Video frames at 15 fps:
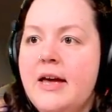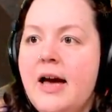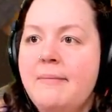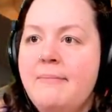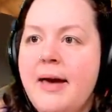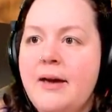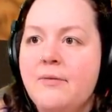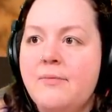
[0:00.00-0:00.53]
I
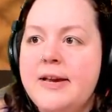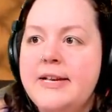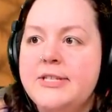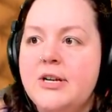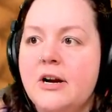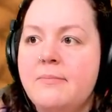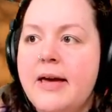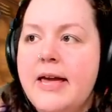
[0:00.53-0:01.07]
might
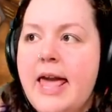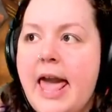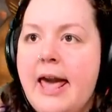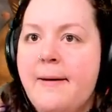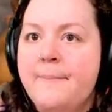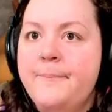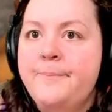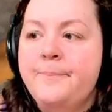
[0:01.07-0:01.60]
restart my
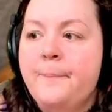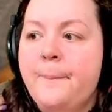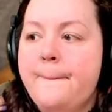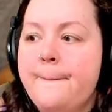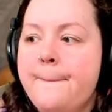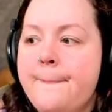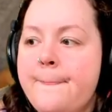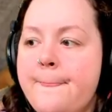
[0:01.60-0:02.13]
game.
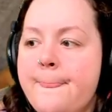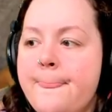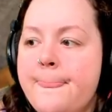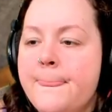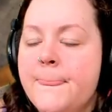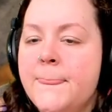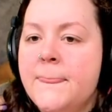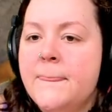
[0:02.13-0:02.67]

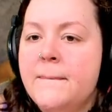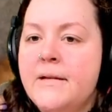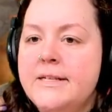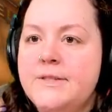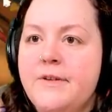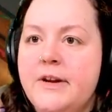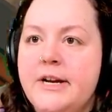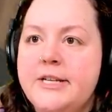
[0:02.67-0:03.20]
It's
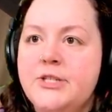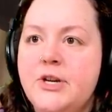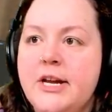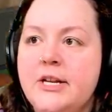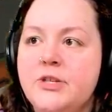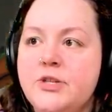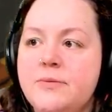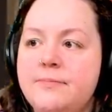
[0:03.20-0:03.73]
very
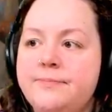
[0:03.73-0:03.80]
strange.